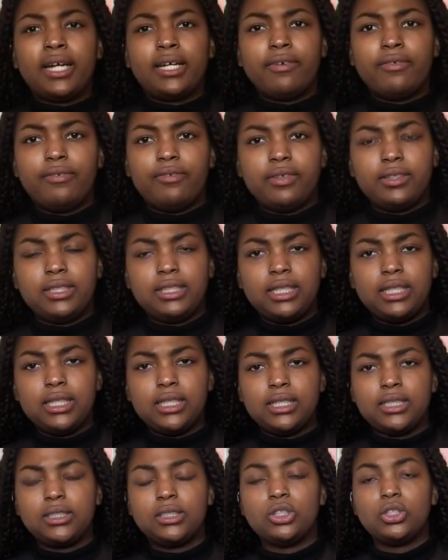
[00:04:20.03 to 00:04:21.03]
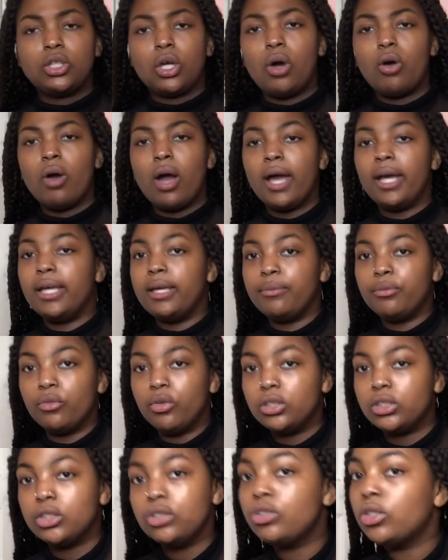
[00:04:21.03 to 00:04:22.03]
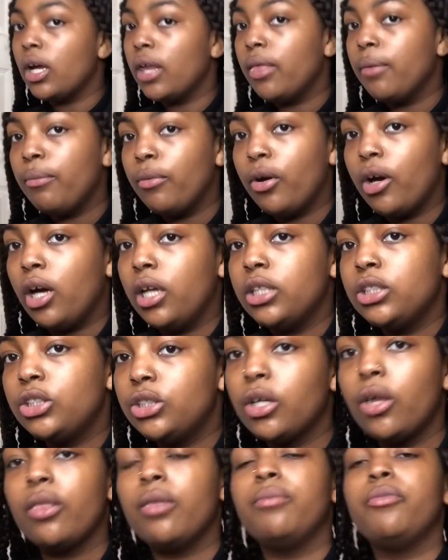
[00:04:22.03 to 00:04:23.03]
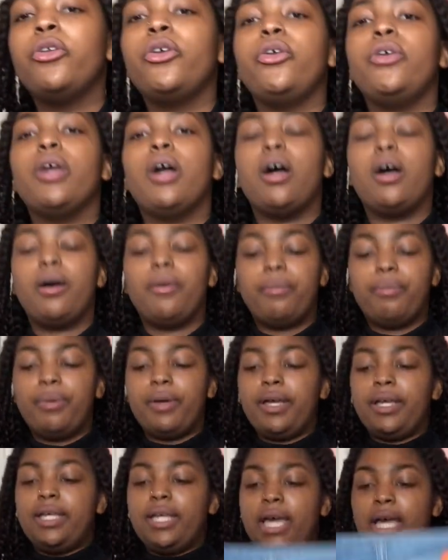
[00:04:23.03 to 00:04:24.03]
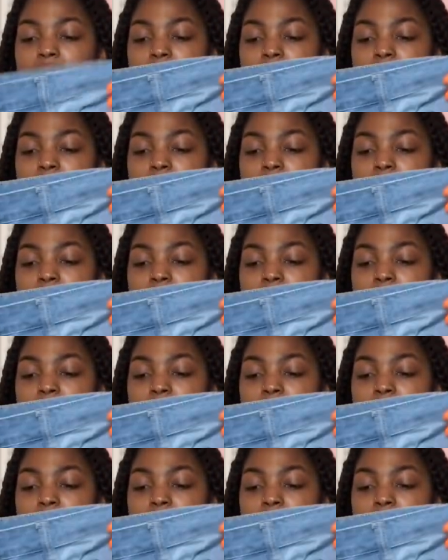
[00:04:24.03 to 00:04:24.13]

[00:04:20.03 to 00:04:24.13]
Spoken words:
can fit these, so I am going to try them on and show them to y'all. But yeah,